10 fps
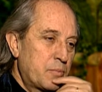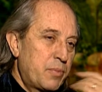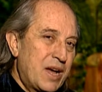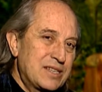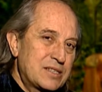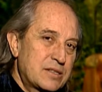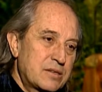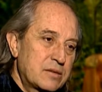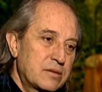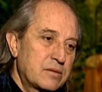
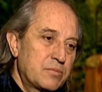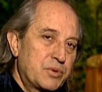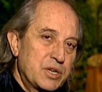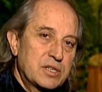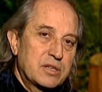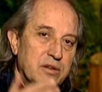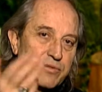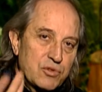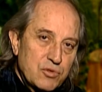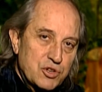past, present, and
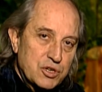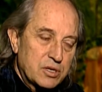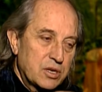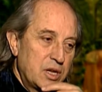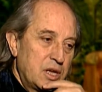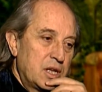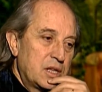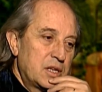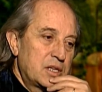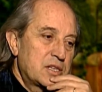future.
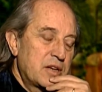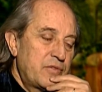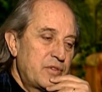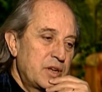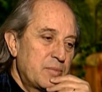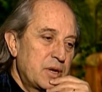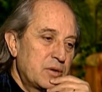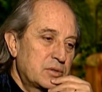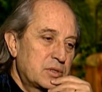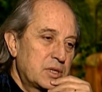There is something
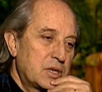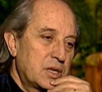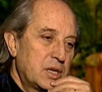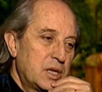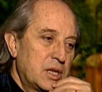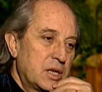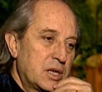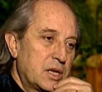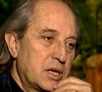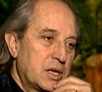about
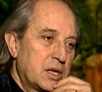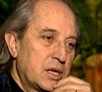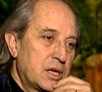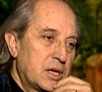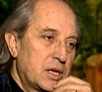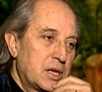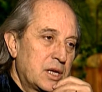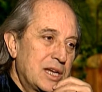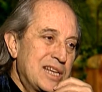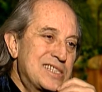a
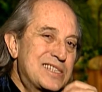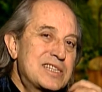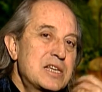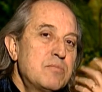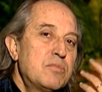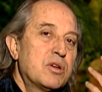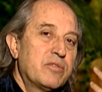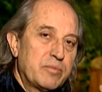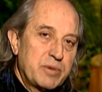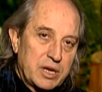symbol
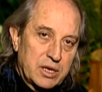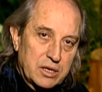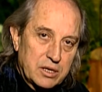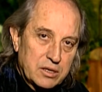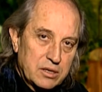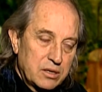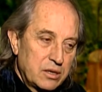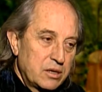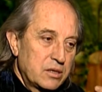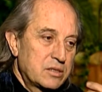of a man.
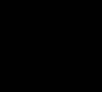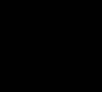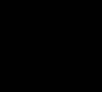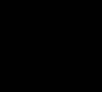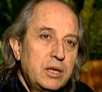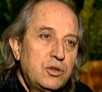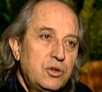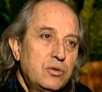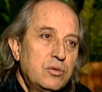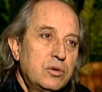
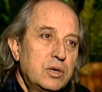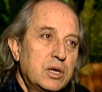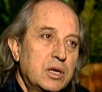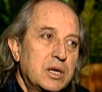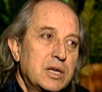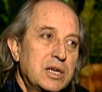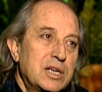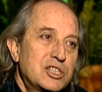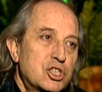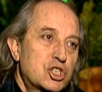Dune
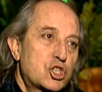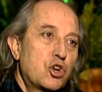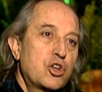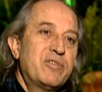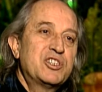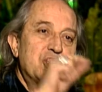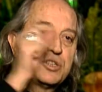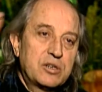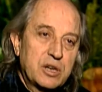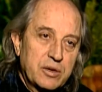is a story of a
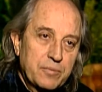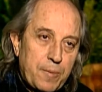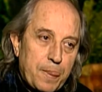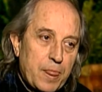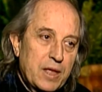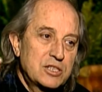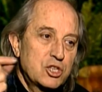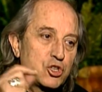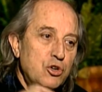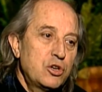journey. It's
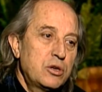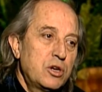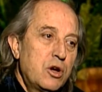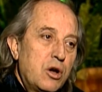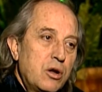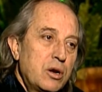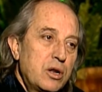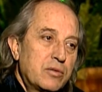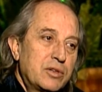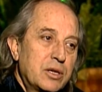a journey not
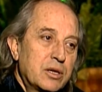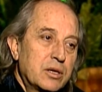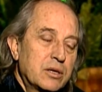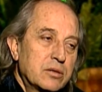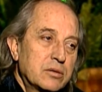only of the